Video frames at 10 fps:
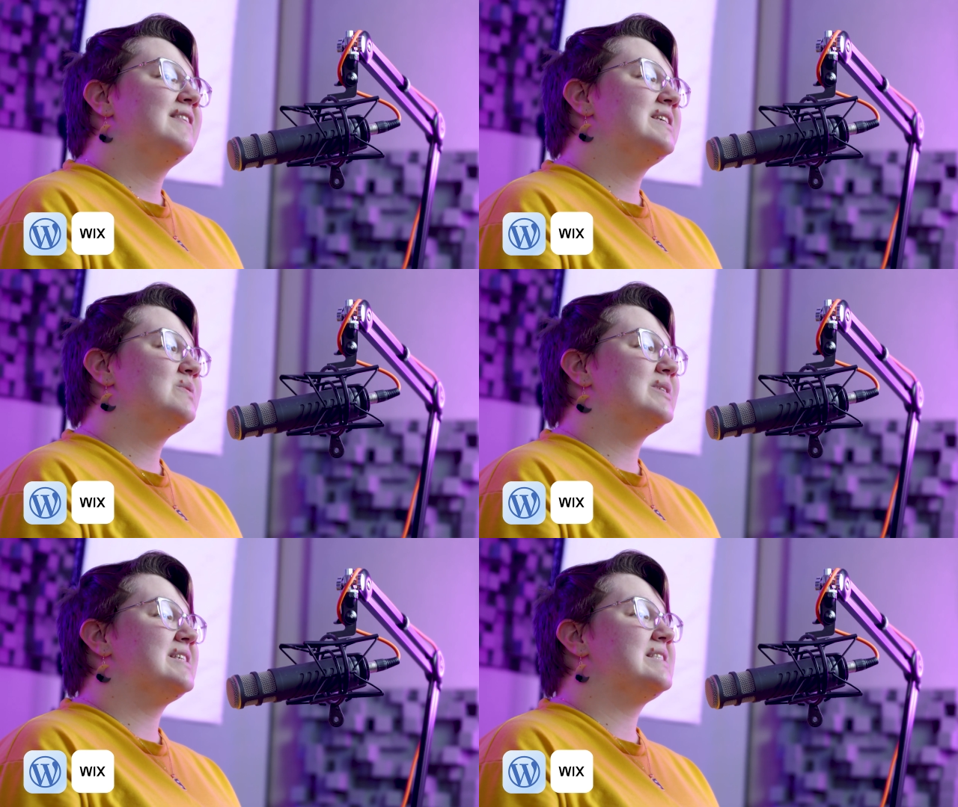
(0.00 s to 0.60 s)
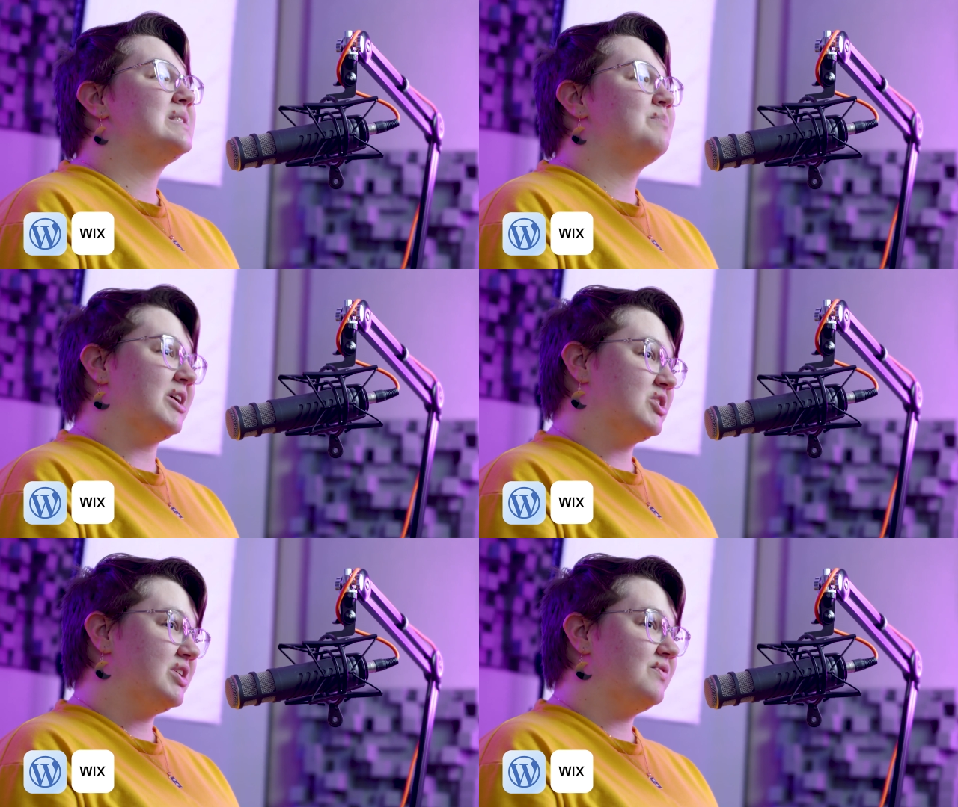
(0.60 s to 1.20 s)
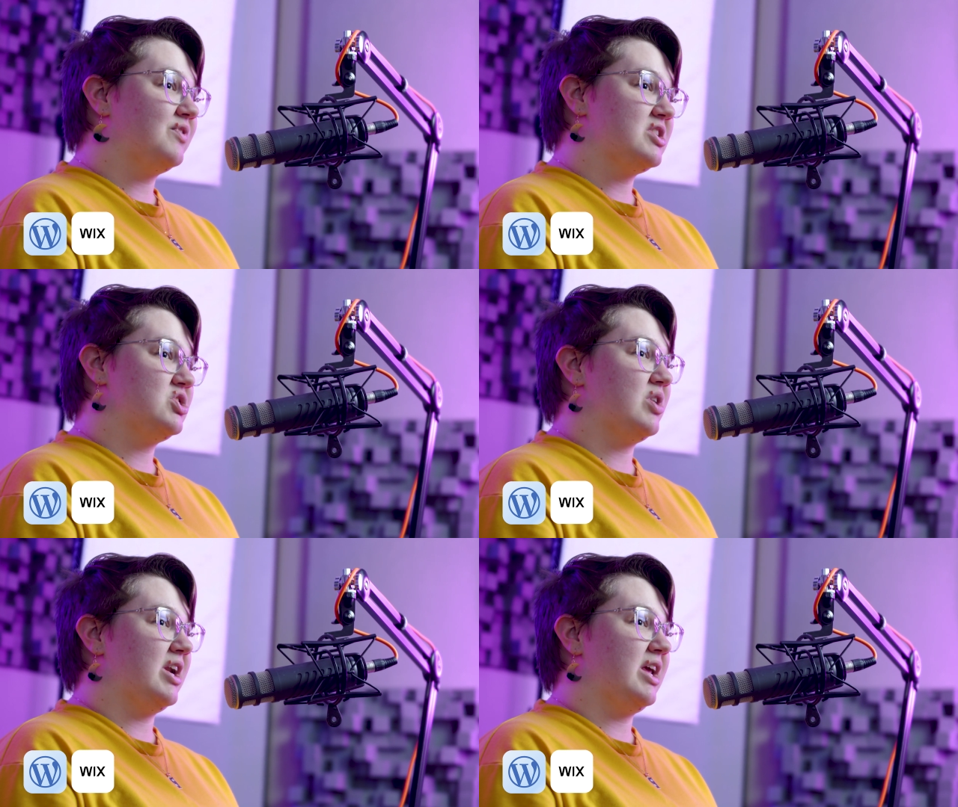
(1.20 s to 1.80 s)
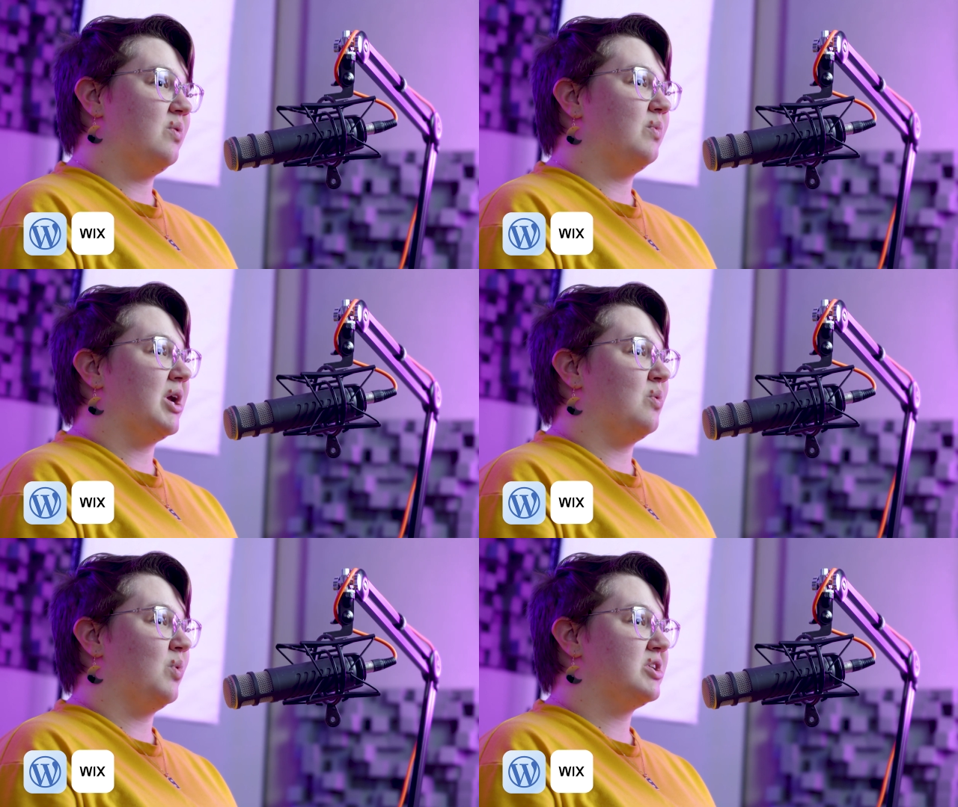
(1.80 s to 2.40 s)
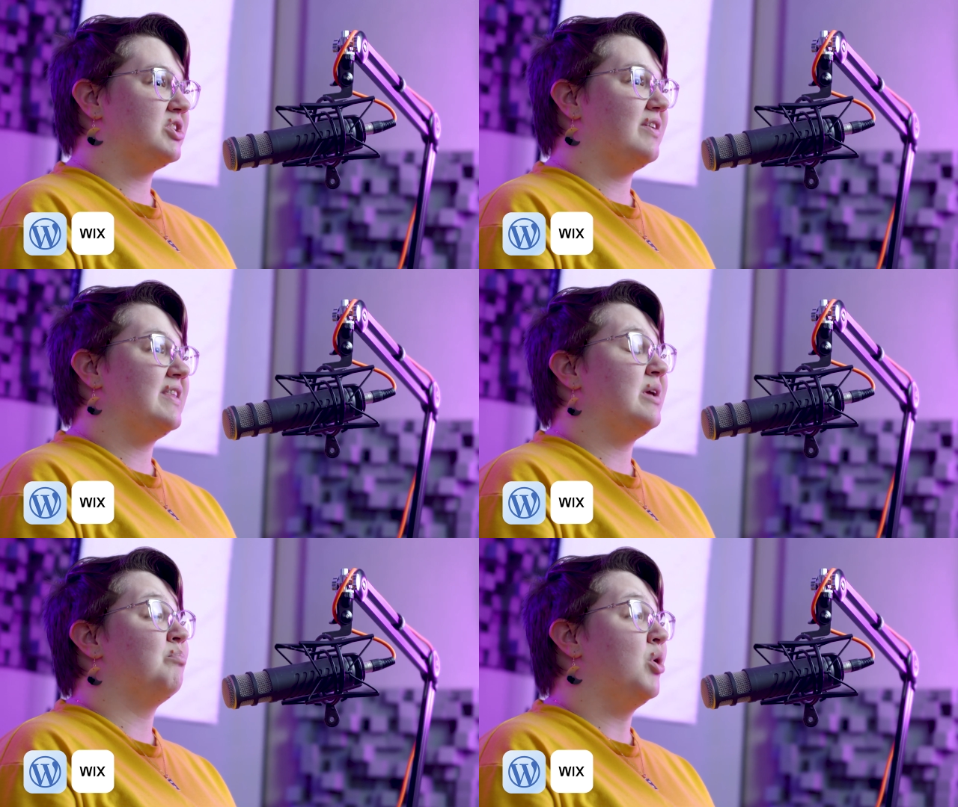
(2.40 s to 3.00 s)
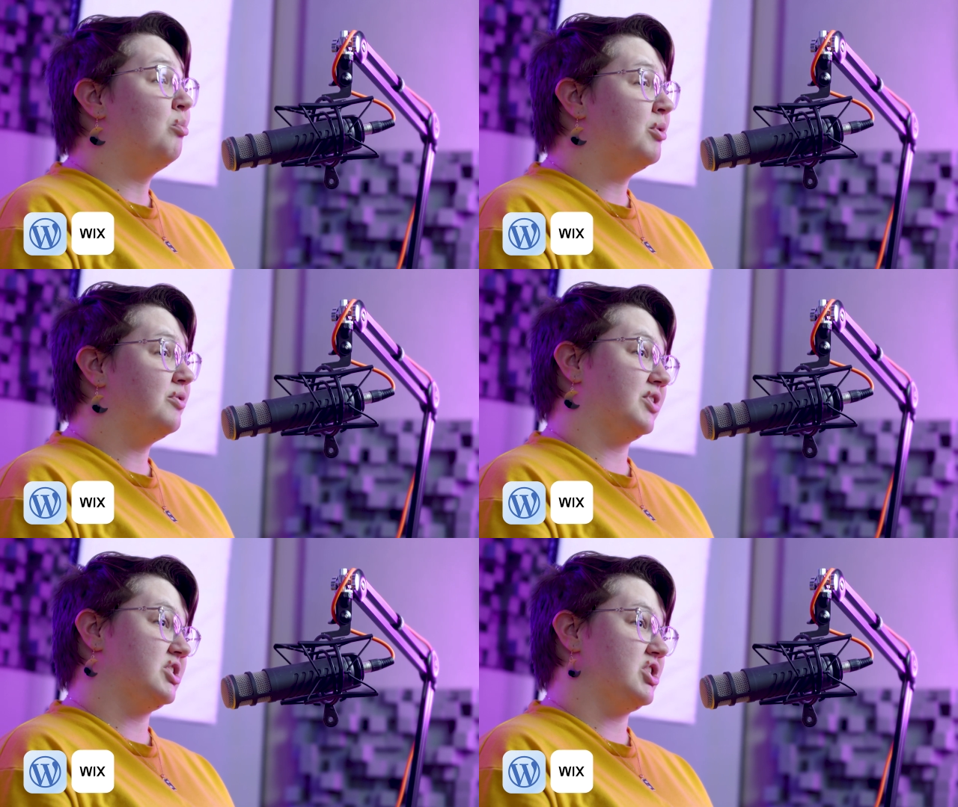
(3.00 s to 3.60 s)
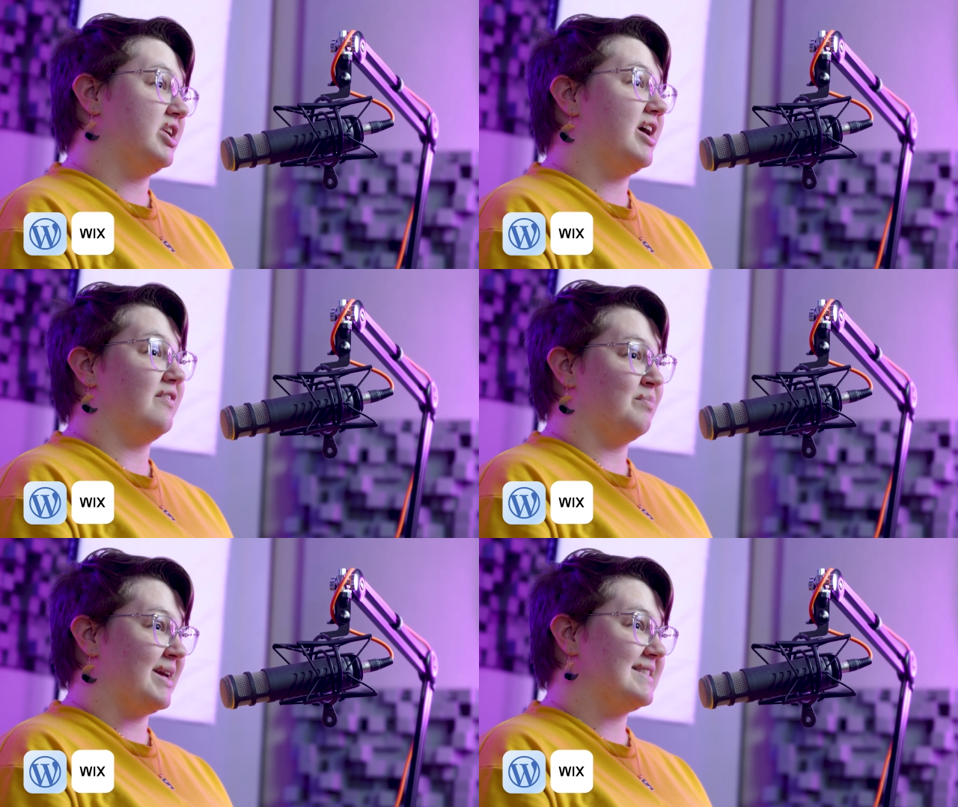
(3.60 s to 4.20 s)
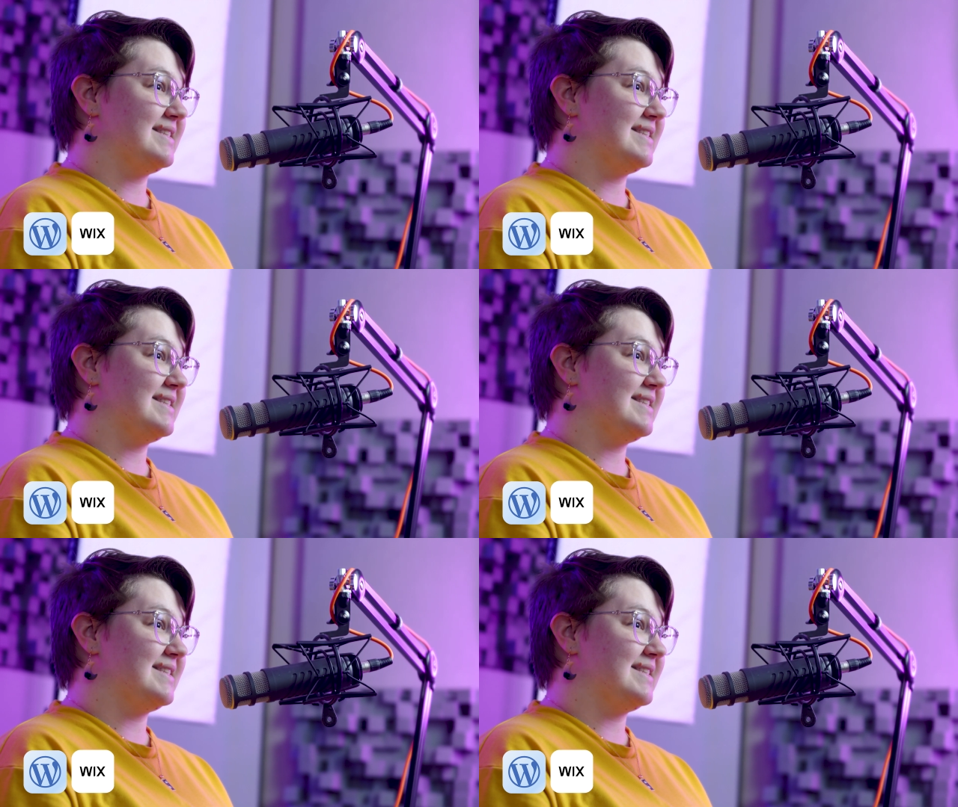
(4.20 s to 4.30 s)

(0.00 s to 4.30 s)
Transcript: This was especially frustrating when I worked on the mobile version of my